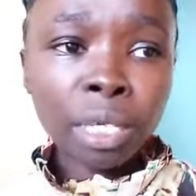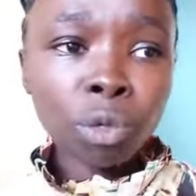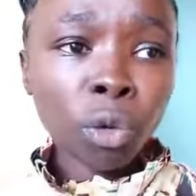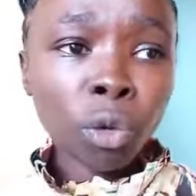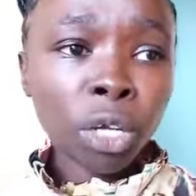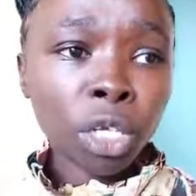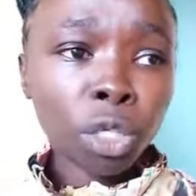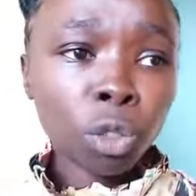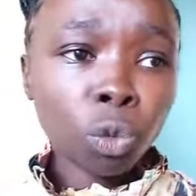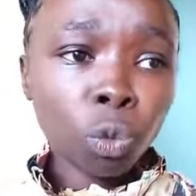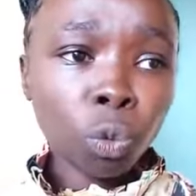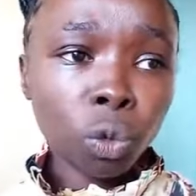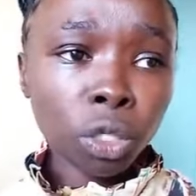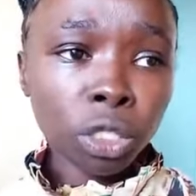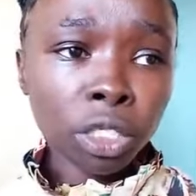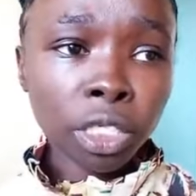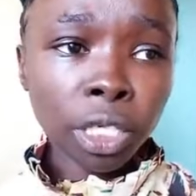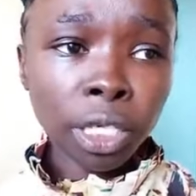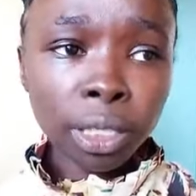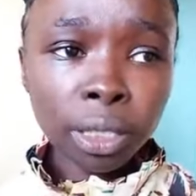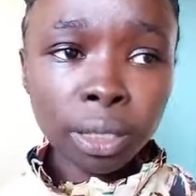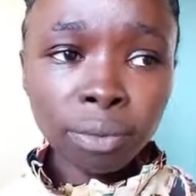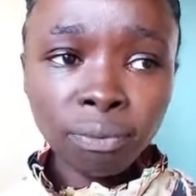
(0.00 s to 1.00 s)
When you watch
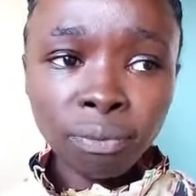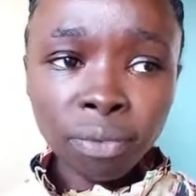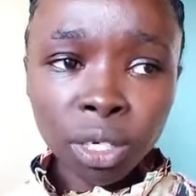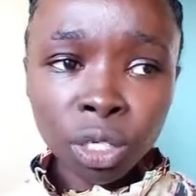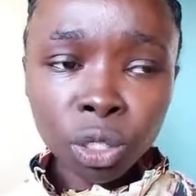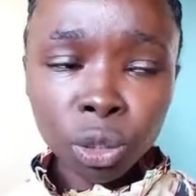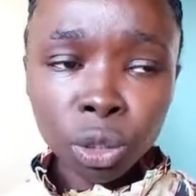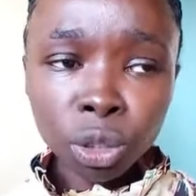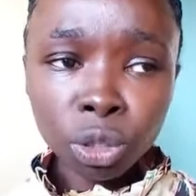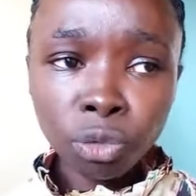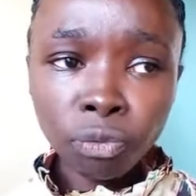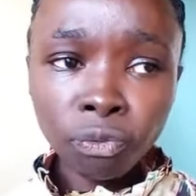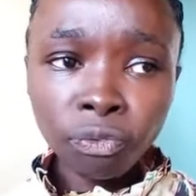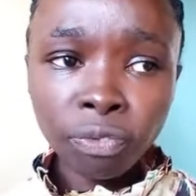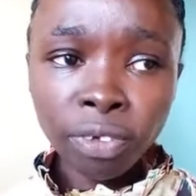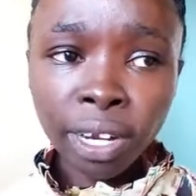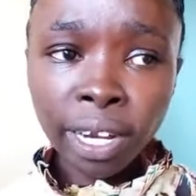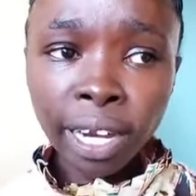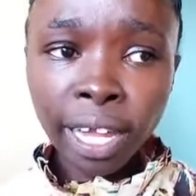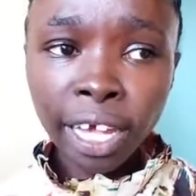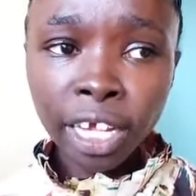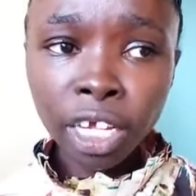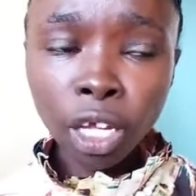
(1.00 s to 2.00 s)
his videos, you
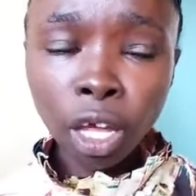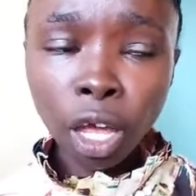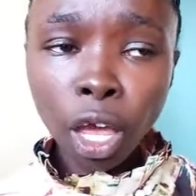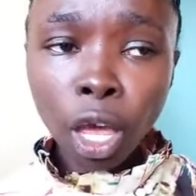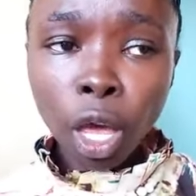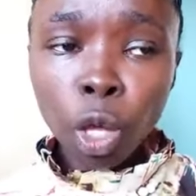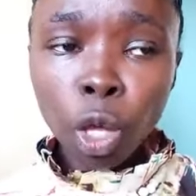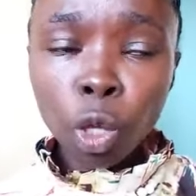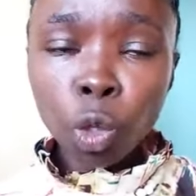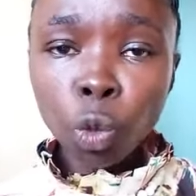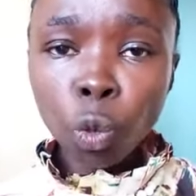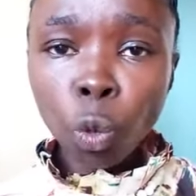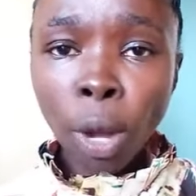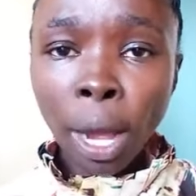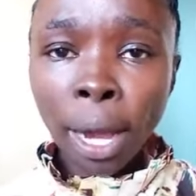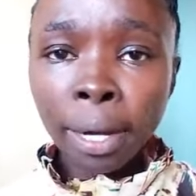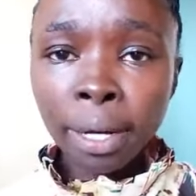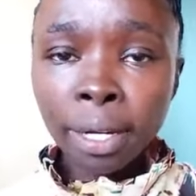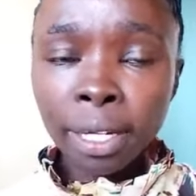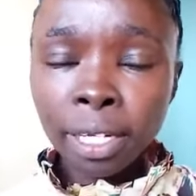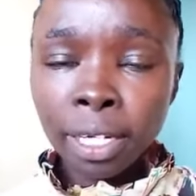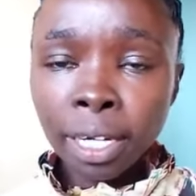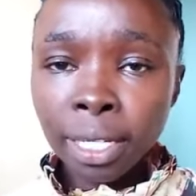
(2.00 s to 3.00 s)
feel like you
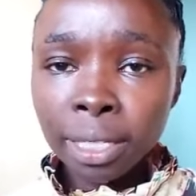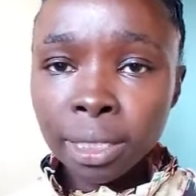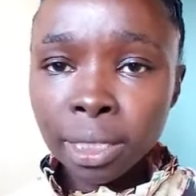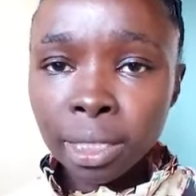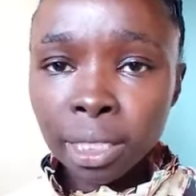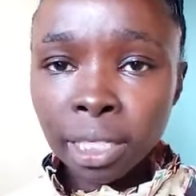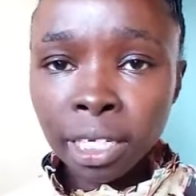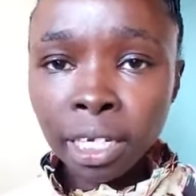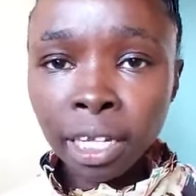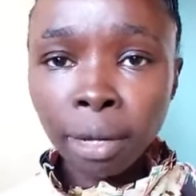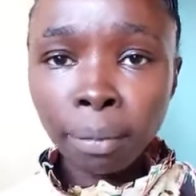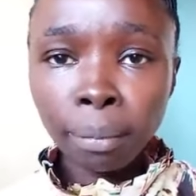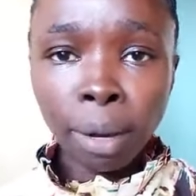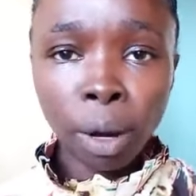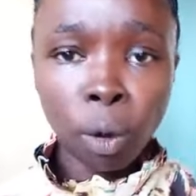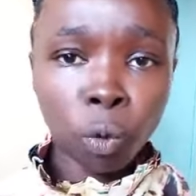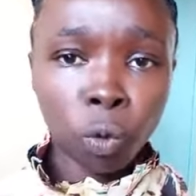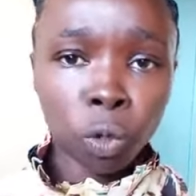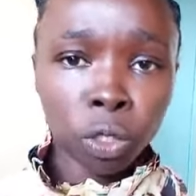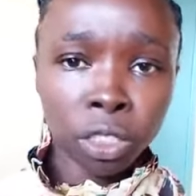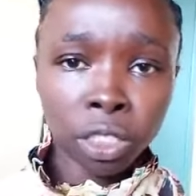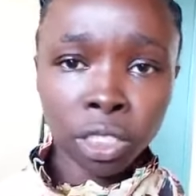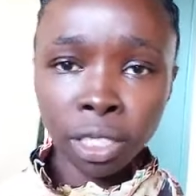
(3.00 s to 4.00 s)
are in a cinema
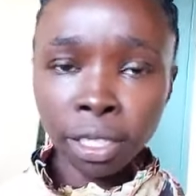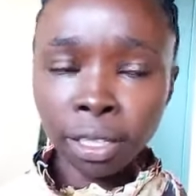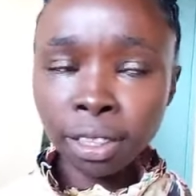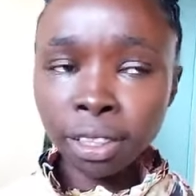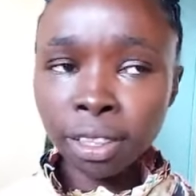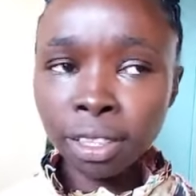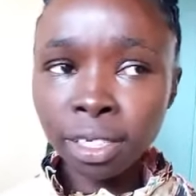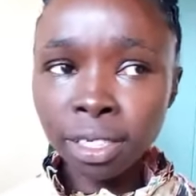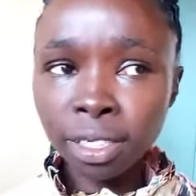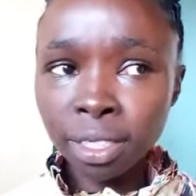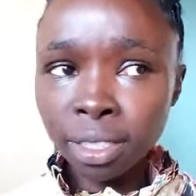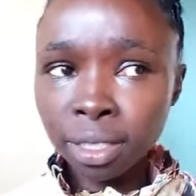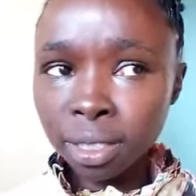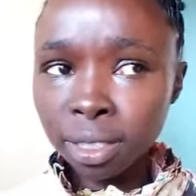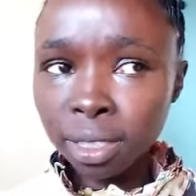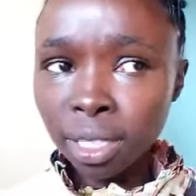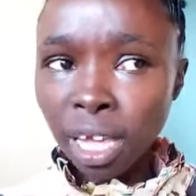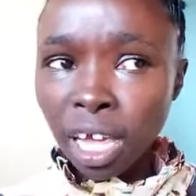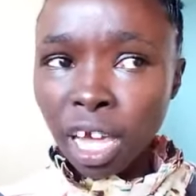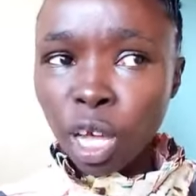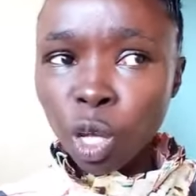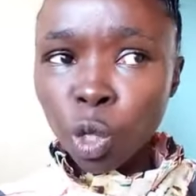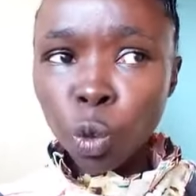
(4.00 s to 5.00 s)
watching these,
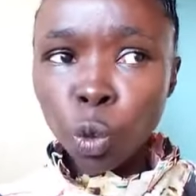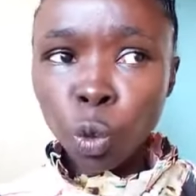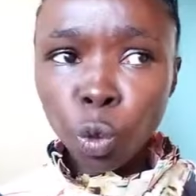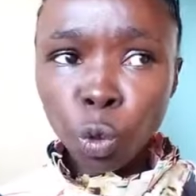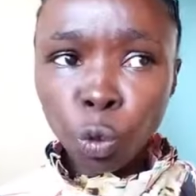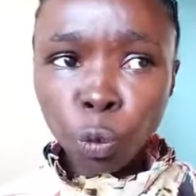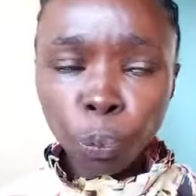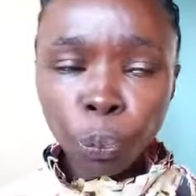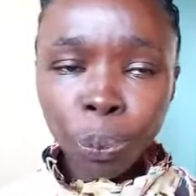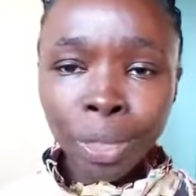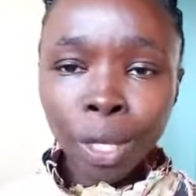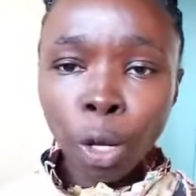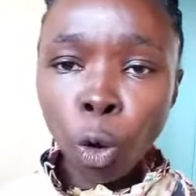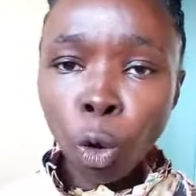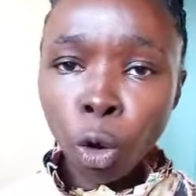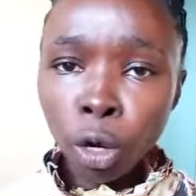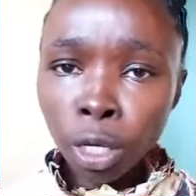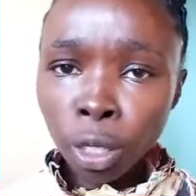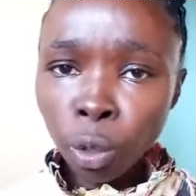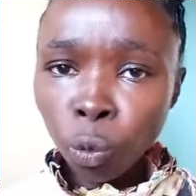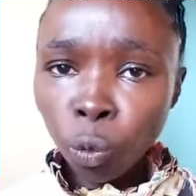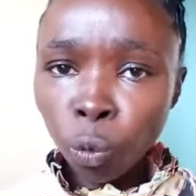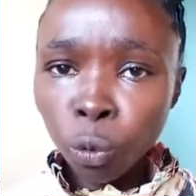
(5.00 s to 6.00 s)
you know,
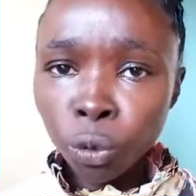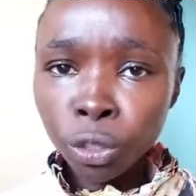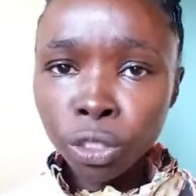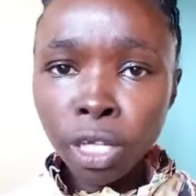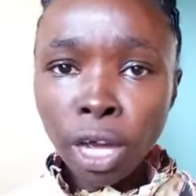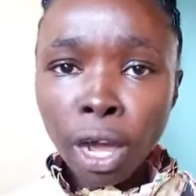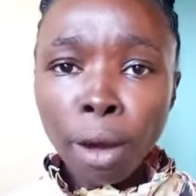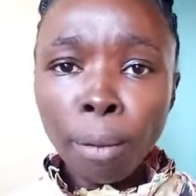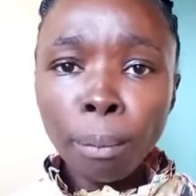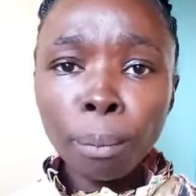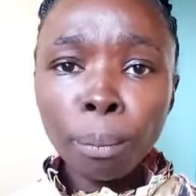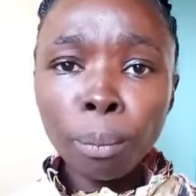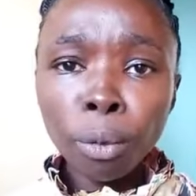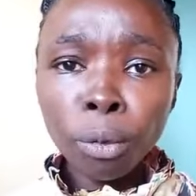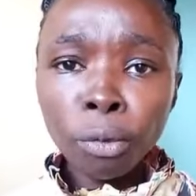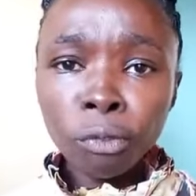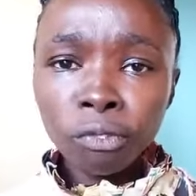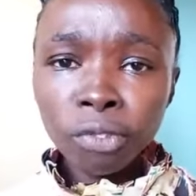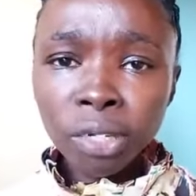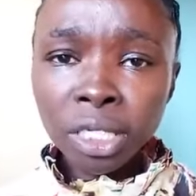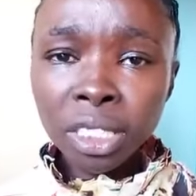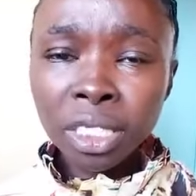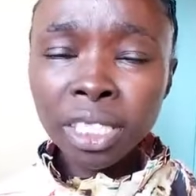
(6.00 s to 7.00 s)
Hollywood
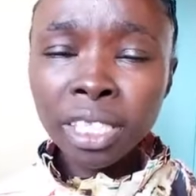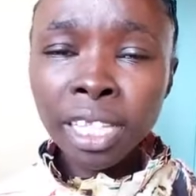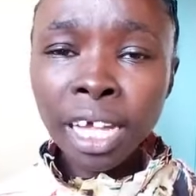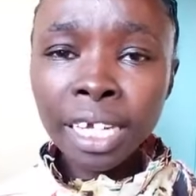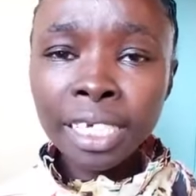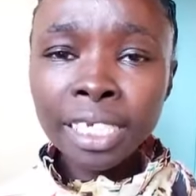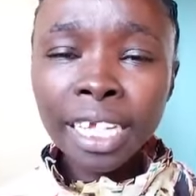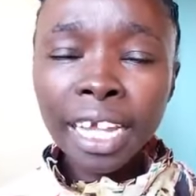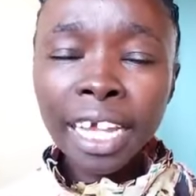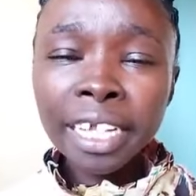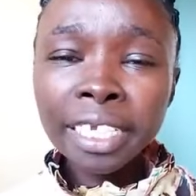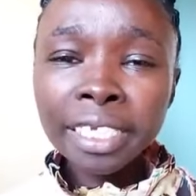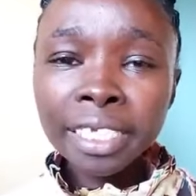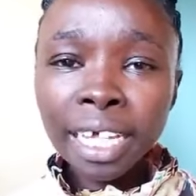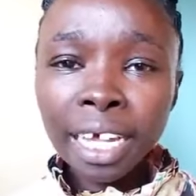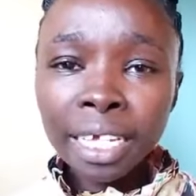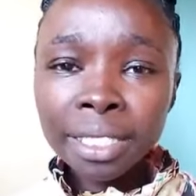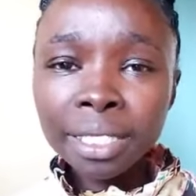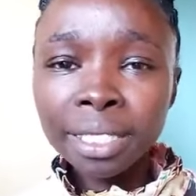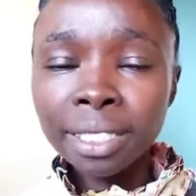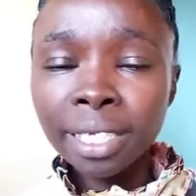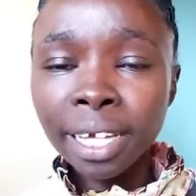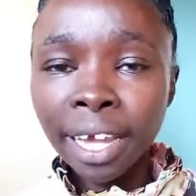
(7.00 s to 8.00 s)
movies that it
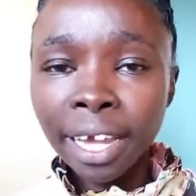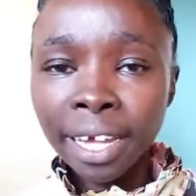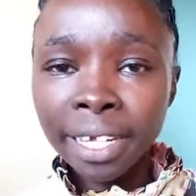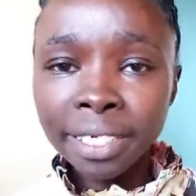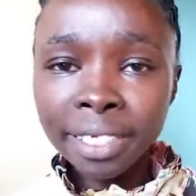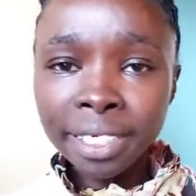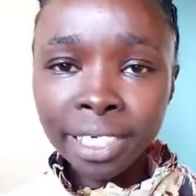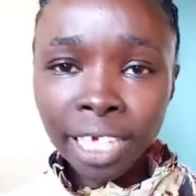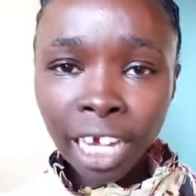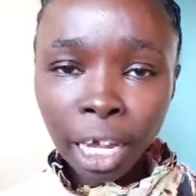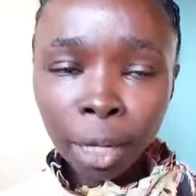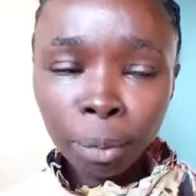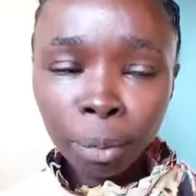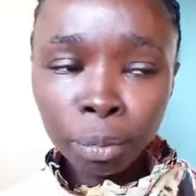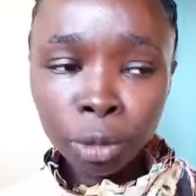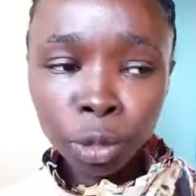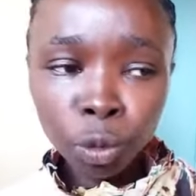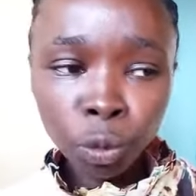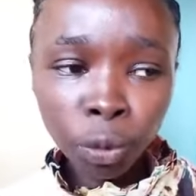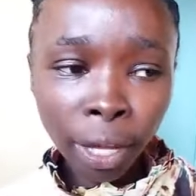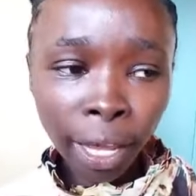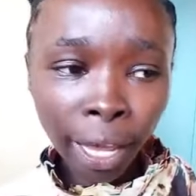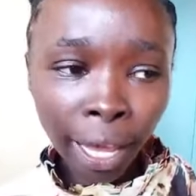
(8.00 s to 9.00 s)
has taken time
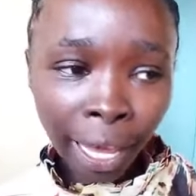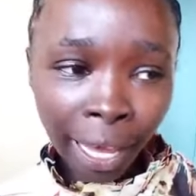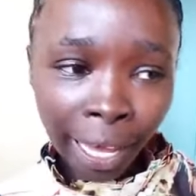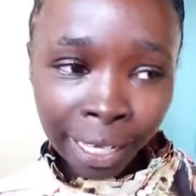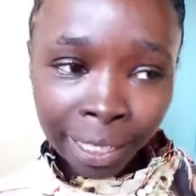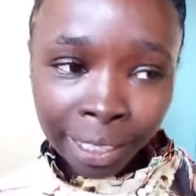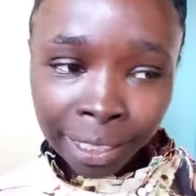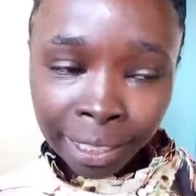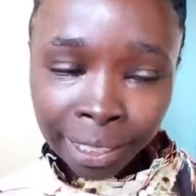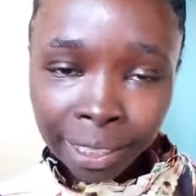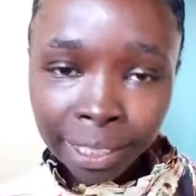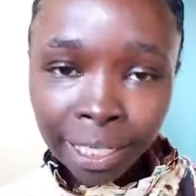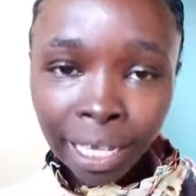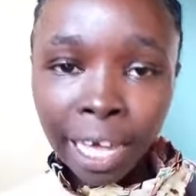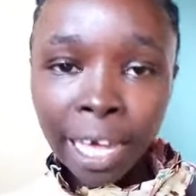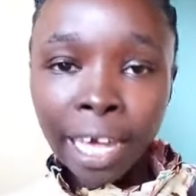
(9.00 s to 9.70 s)
to edit,